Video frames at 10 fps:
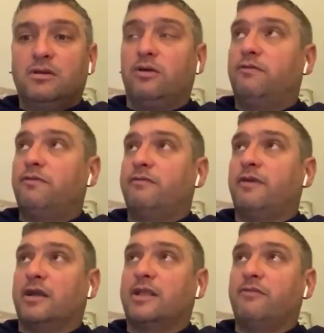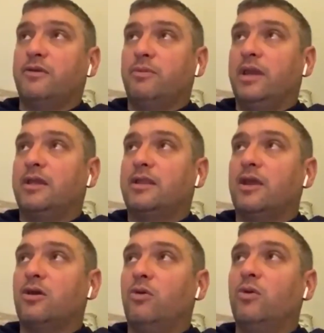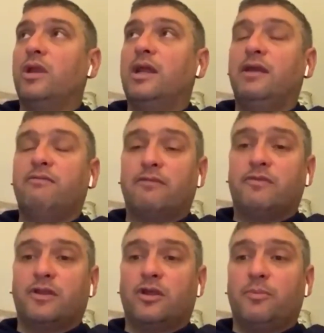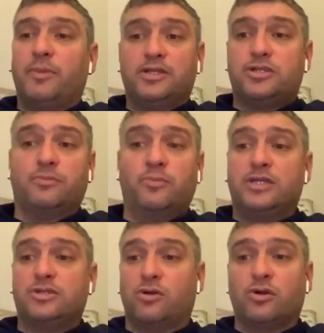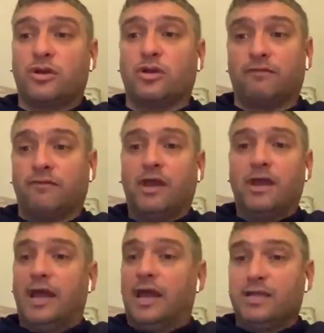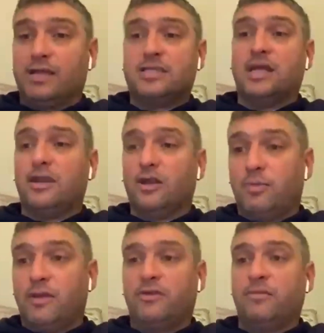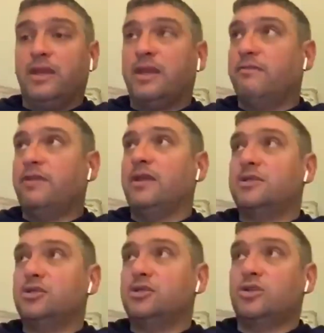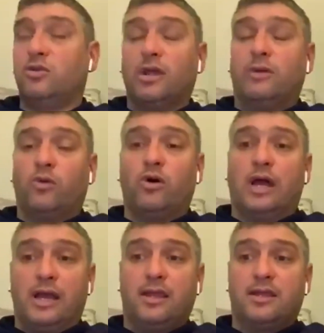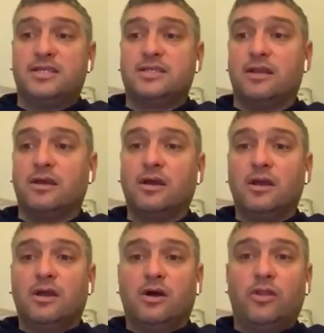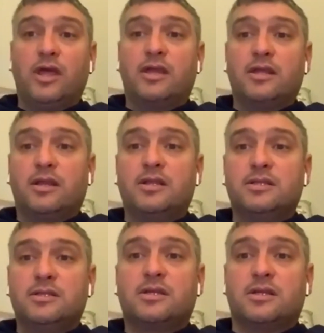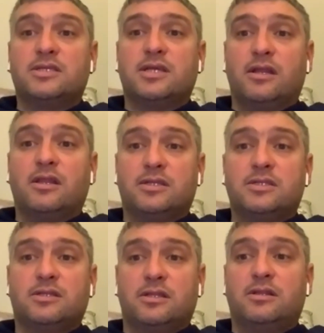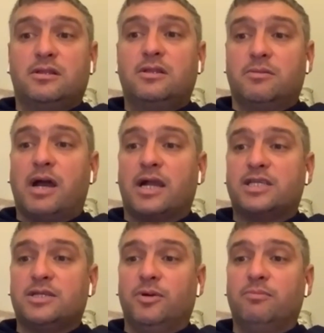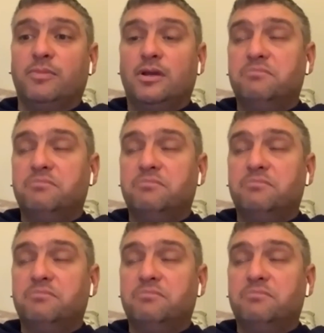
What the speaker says: I know for a fact every week they go and they leave everything on the pitch. Some weeks not good enough. I can stand up every week if they just do what I consider, or they can consider as the maximum.